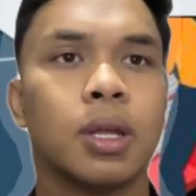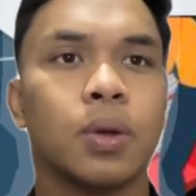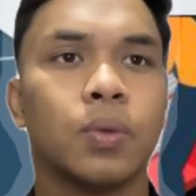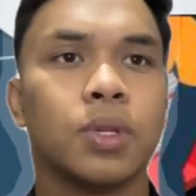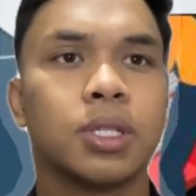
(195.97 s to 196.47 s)

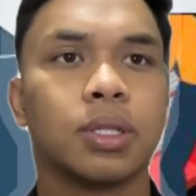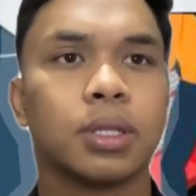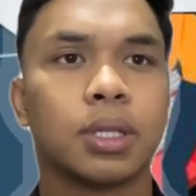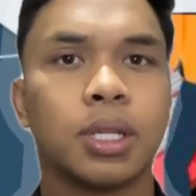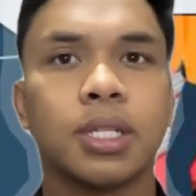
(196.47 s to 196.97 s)
which
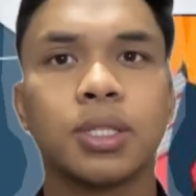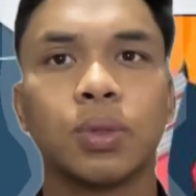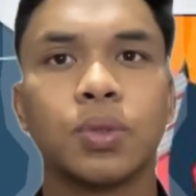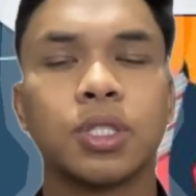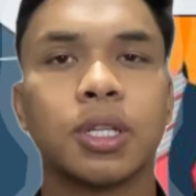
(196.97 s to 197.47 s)
leads
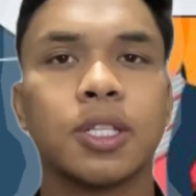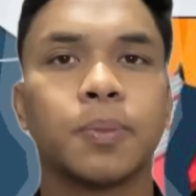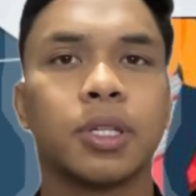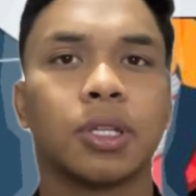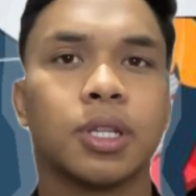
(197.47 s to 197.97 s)
to
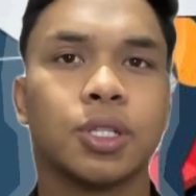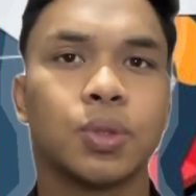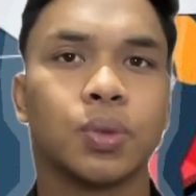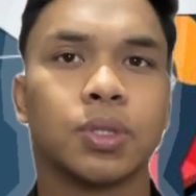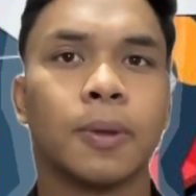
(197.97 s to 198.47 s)
respiratory
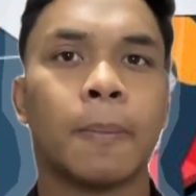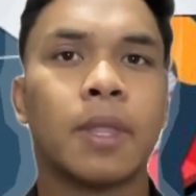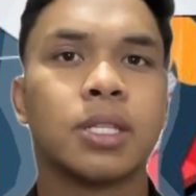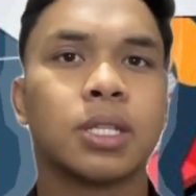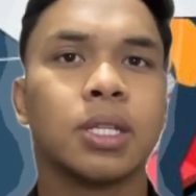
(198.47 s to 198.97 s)
issues,
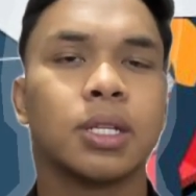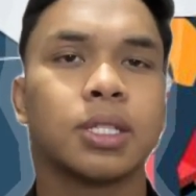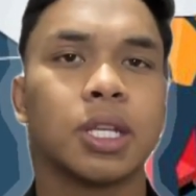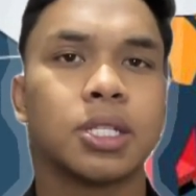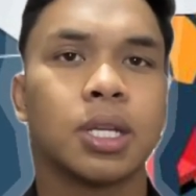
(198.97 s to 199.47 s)
skin
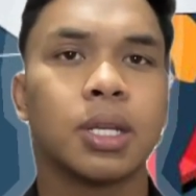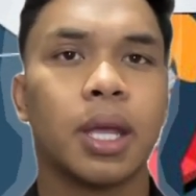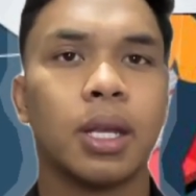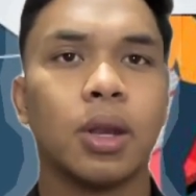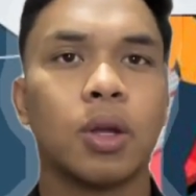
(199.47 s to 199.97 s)
irritation,
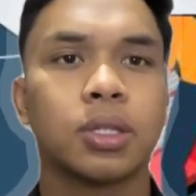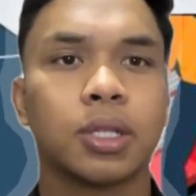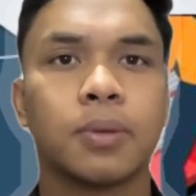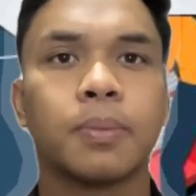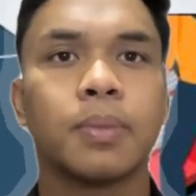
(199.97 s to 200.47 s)
and
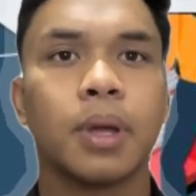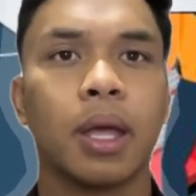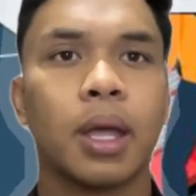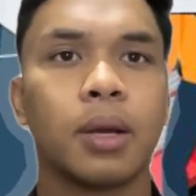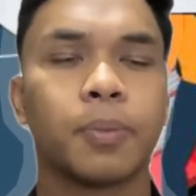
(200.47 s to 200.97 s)
long-term
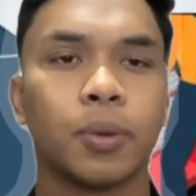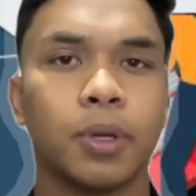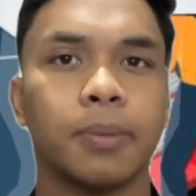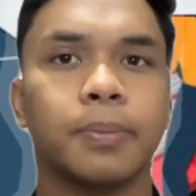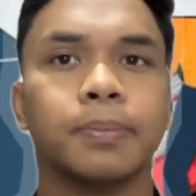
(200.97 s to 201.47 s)
health
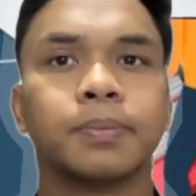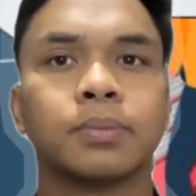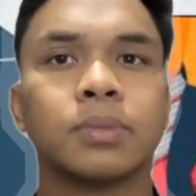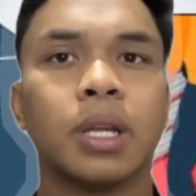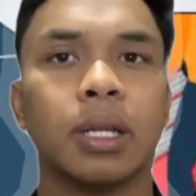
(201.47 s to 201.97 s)
problems.
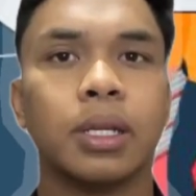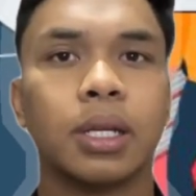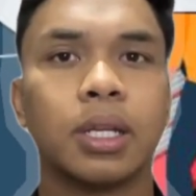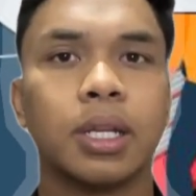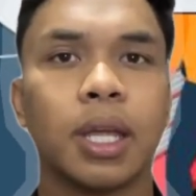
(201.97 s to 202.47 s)

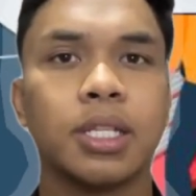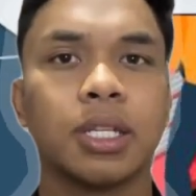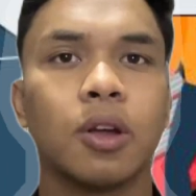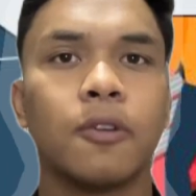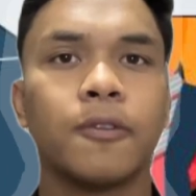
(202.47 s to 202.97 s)
The cleaning
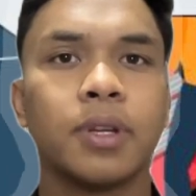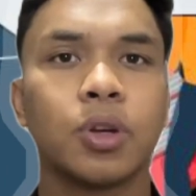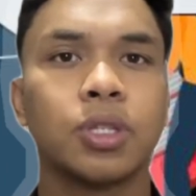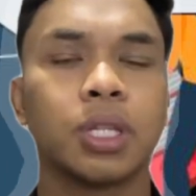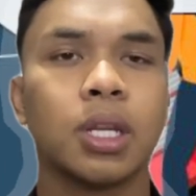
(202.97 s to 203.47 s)
agent often
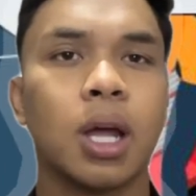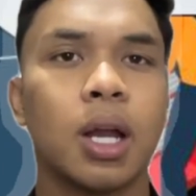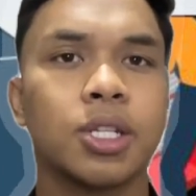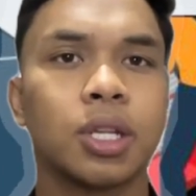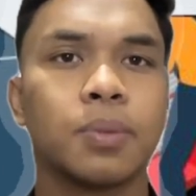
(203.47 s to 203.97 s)
contain
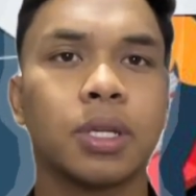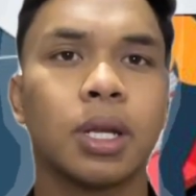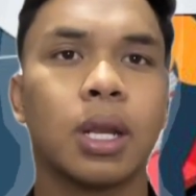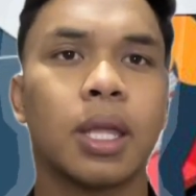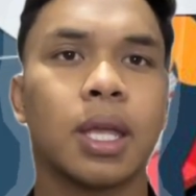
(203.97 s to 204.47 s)
harsh
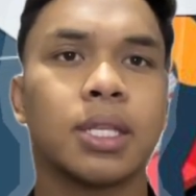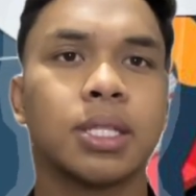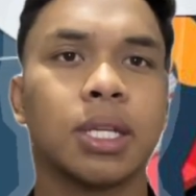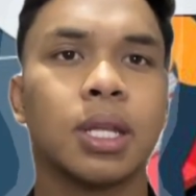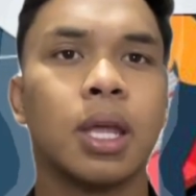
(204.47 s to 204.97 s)
chemicals like
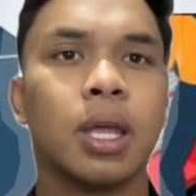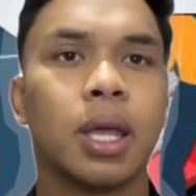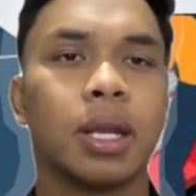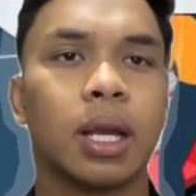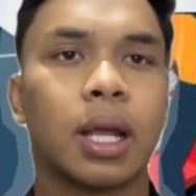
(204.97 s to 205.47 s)
acid
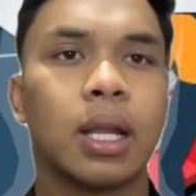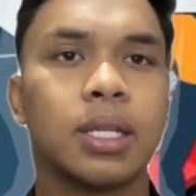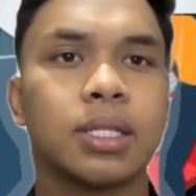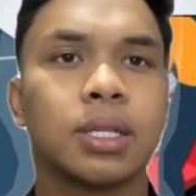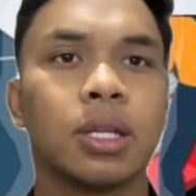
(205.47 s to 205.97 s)
and
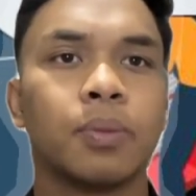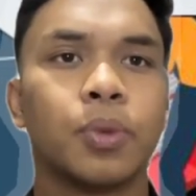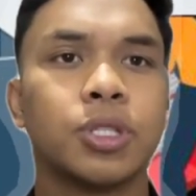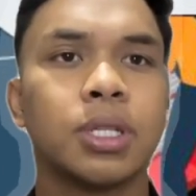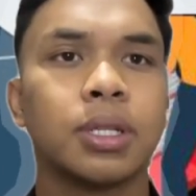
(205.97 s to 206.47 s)
alkalis,
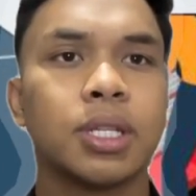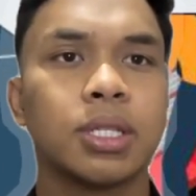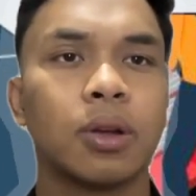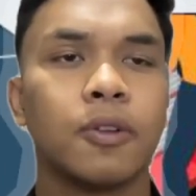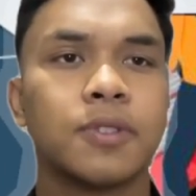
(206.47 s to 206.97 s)
posing
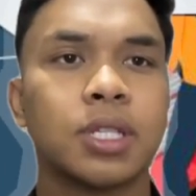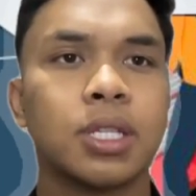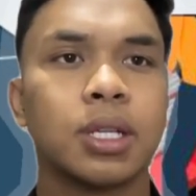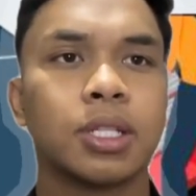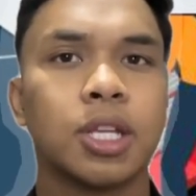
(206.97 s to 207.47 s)
risk of
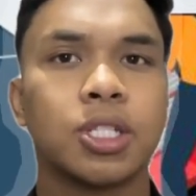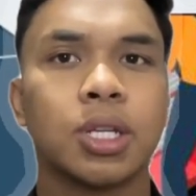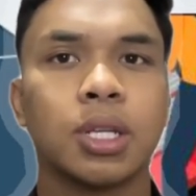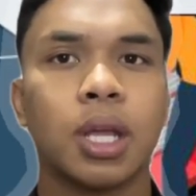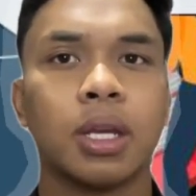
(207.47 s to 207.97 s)
skin
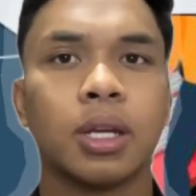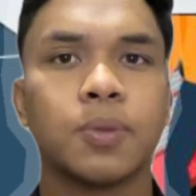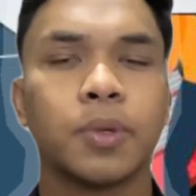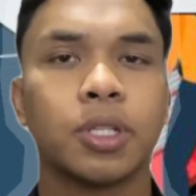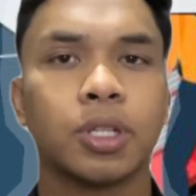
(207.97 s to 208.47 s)
irritation and
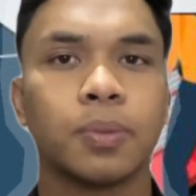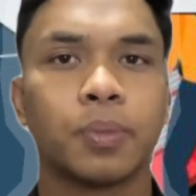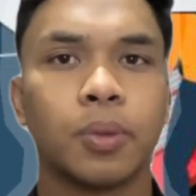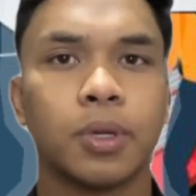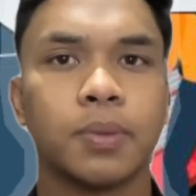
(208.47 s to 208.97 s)
respiratory
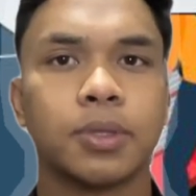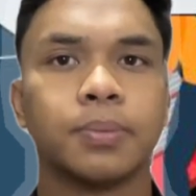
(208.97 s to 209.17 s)
problems.